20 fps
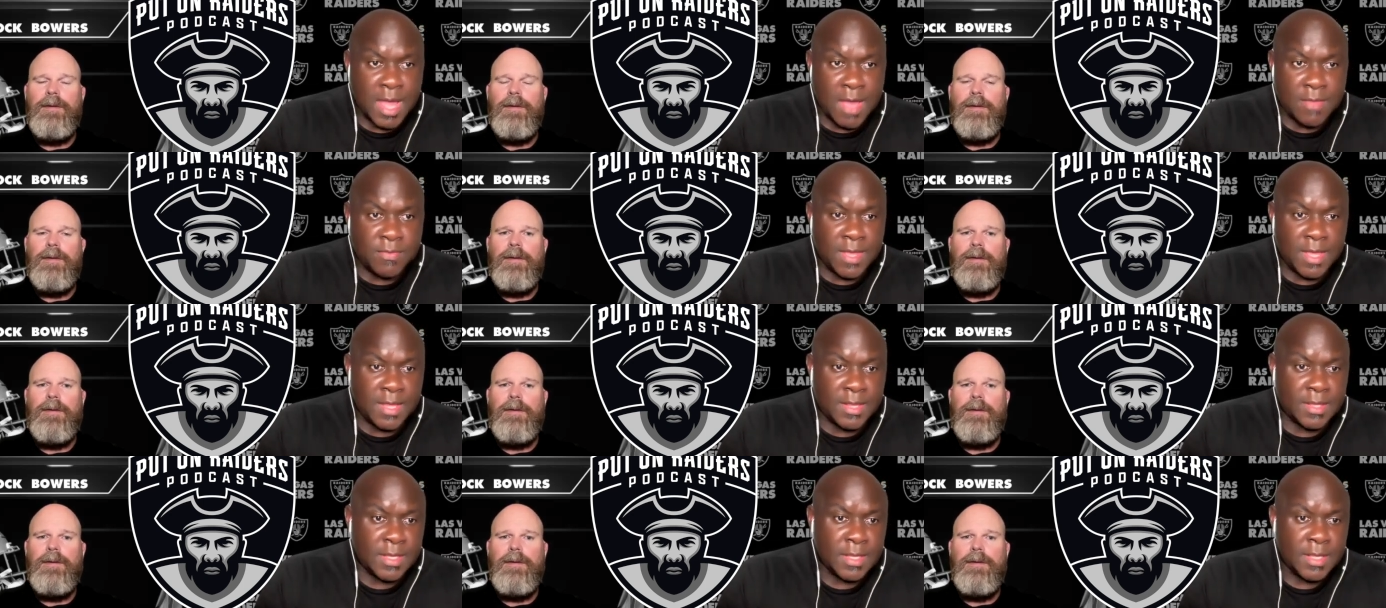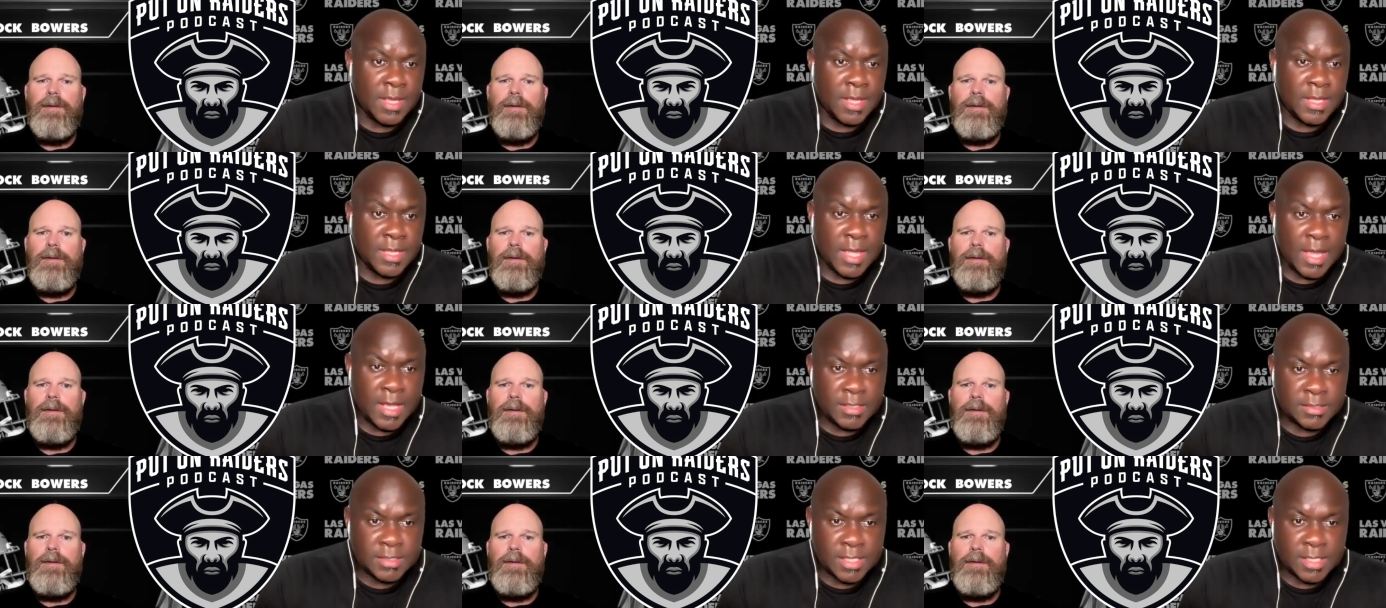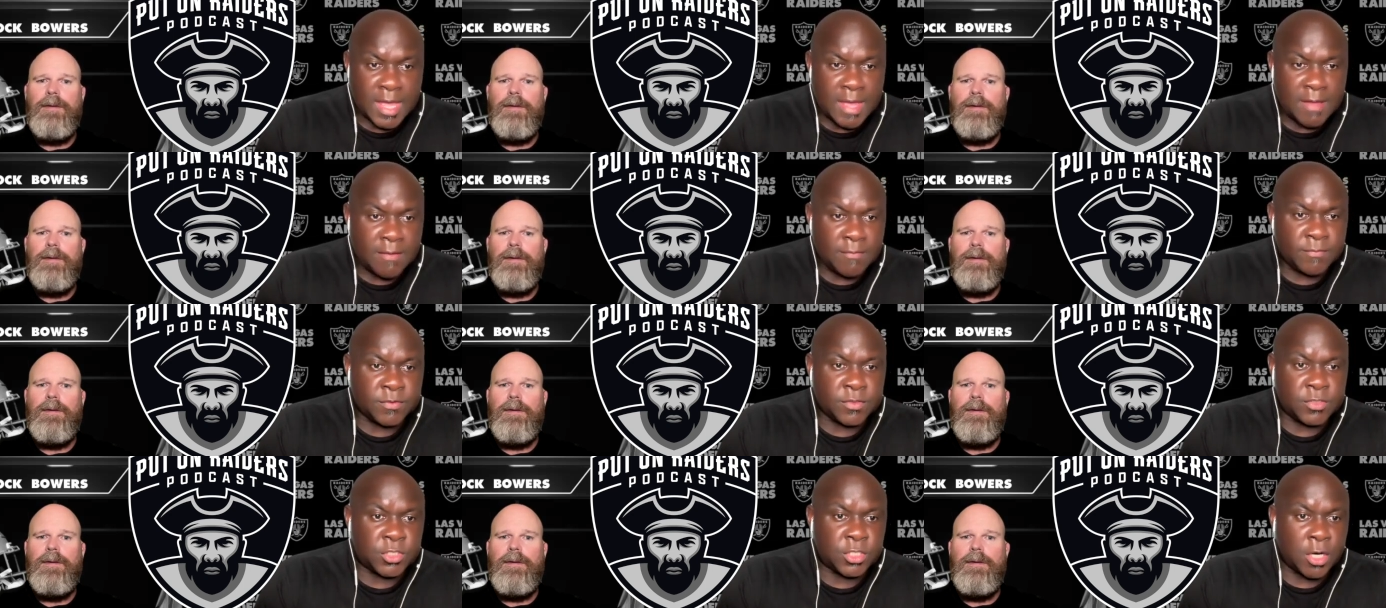Speaker 1: and then yes they have
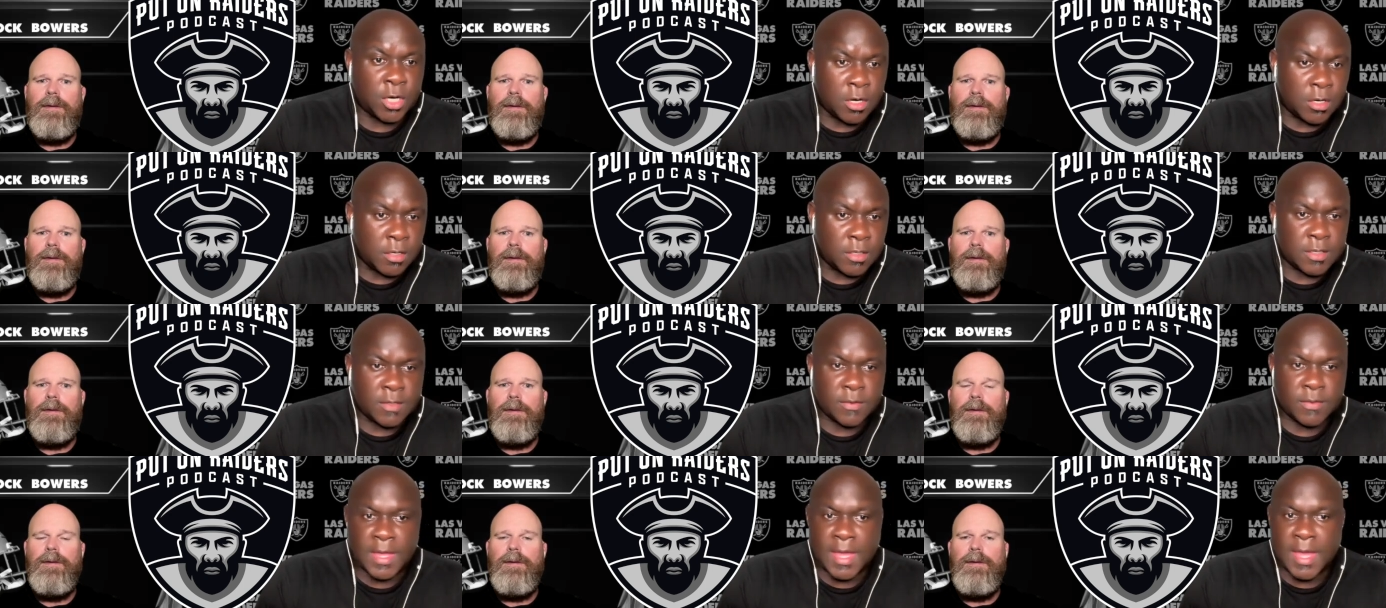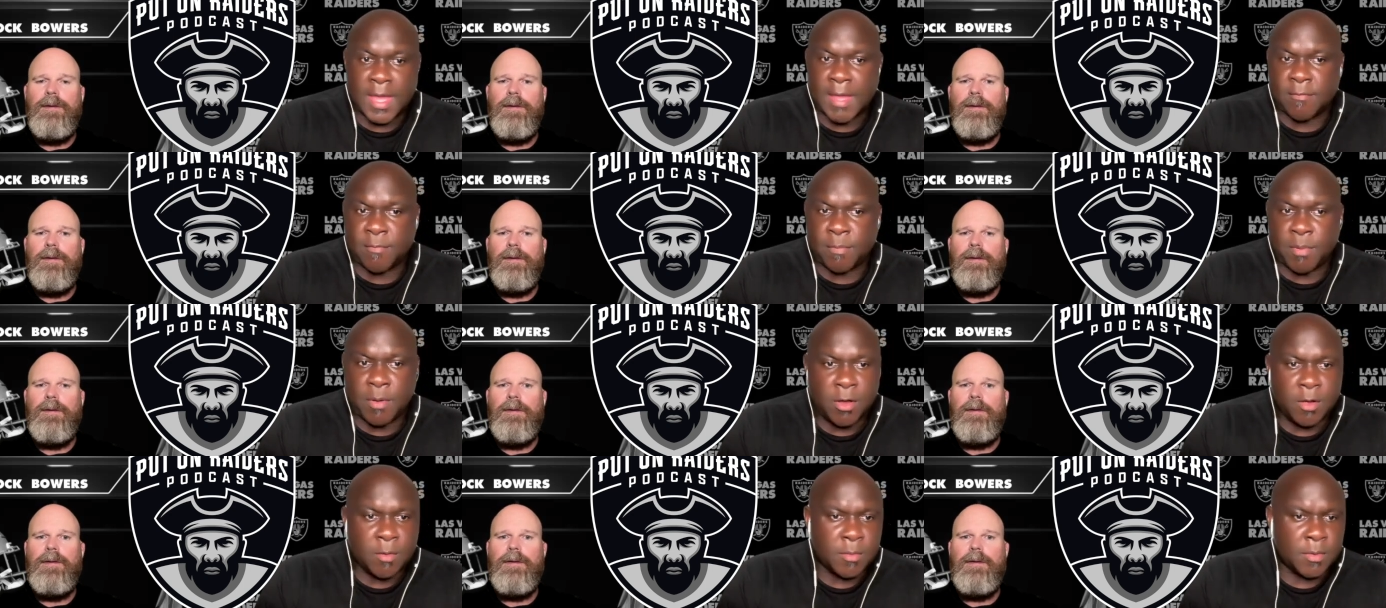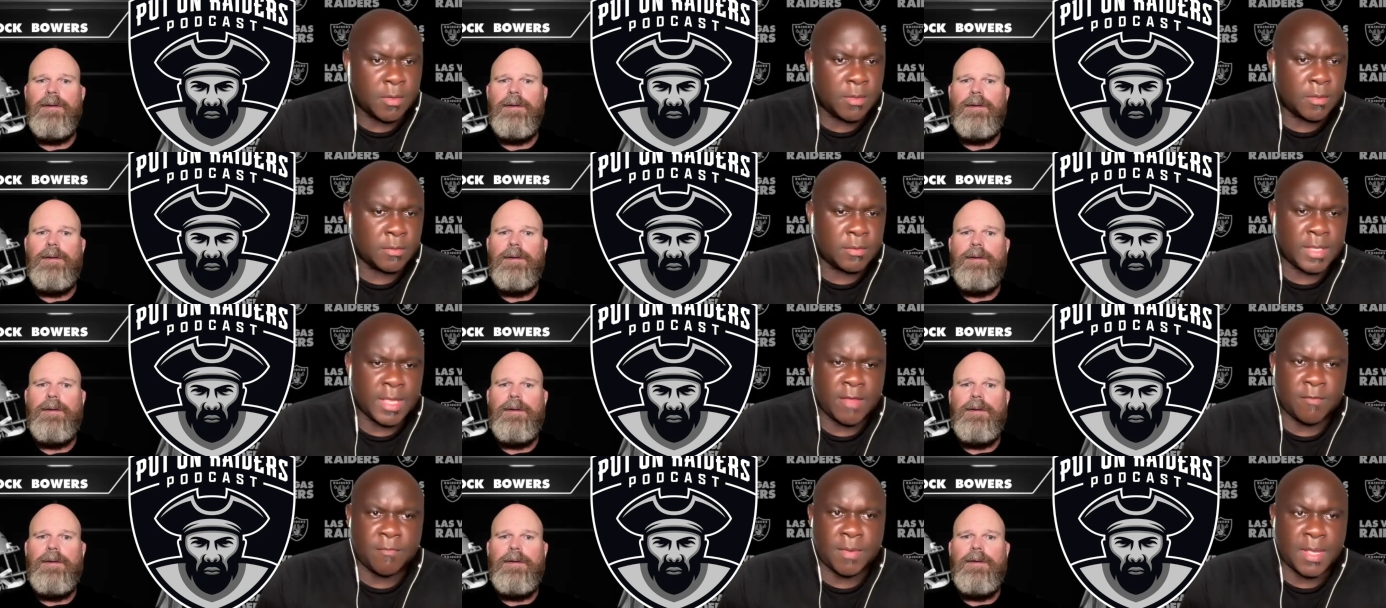Chark they have Palmer
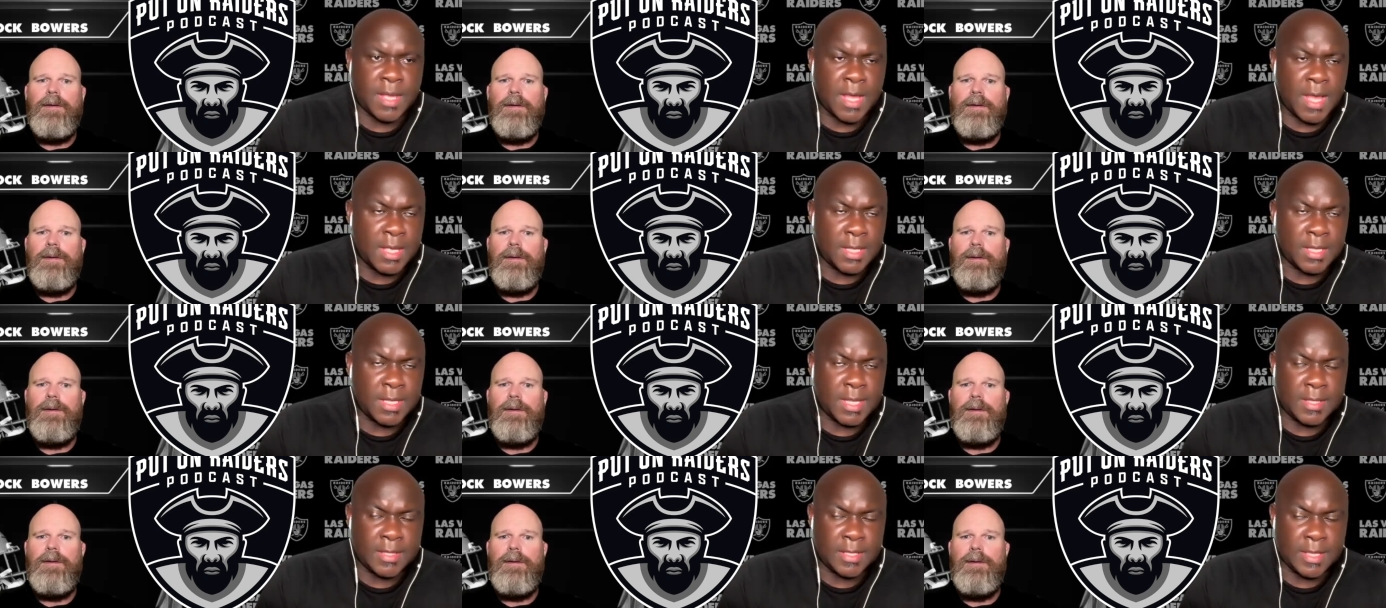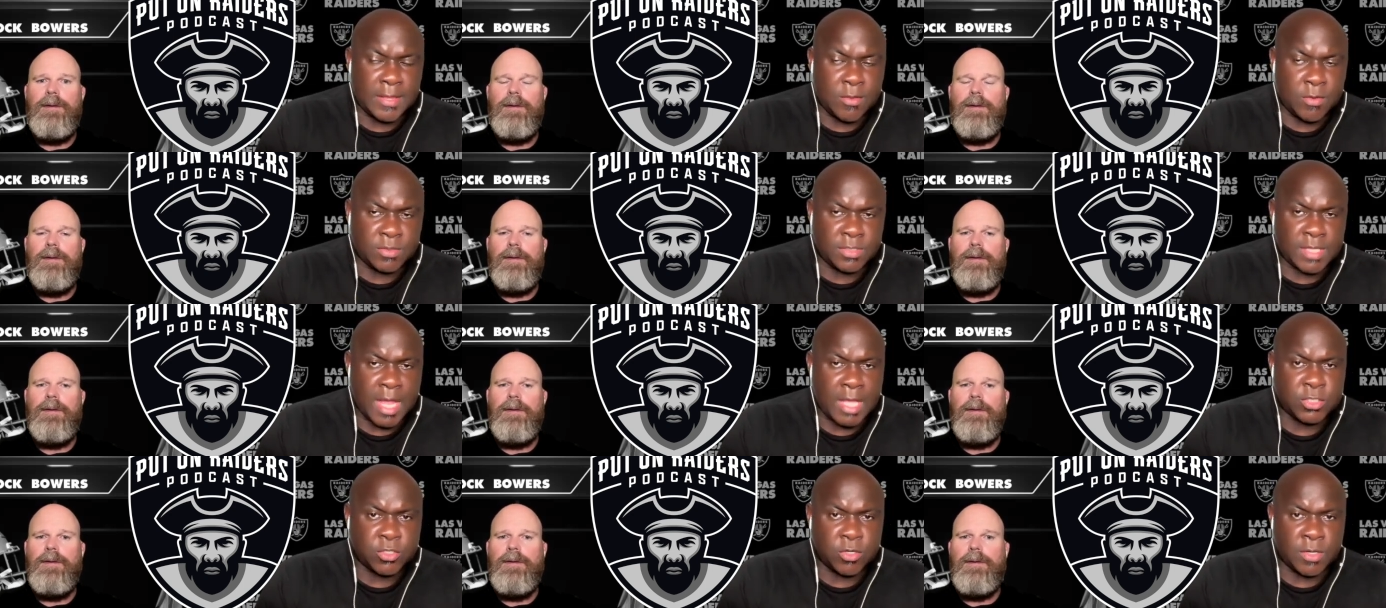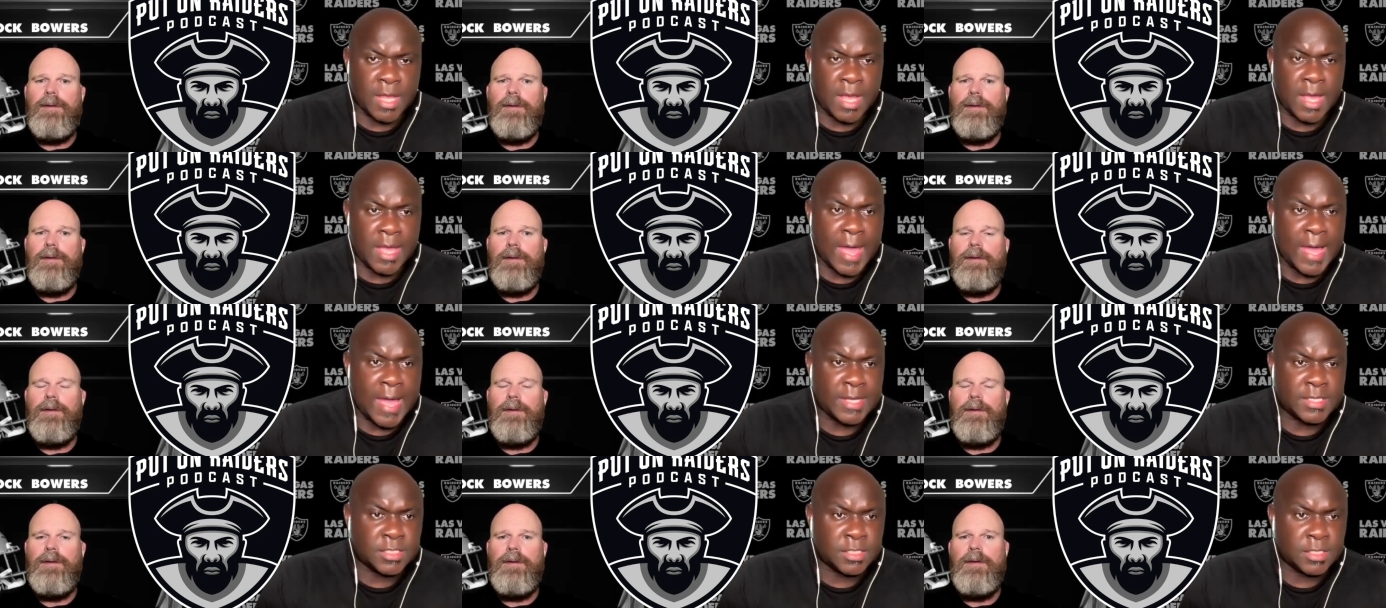they have McConkey and then those guys are not
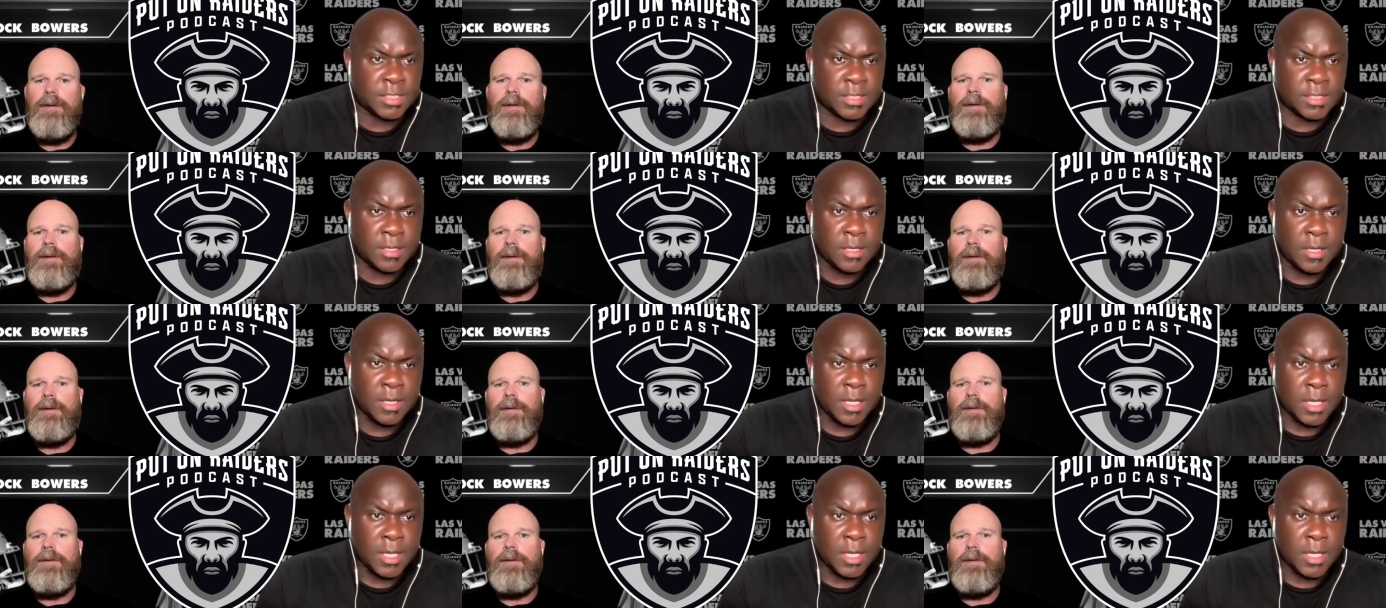actually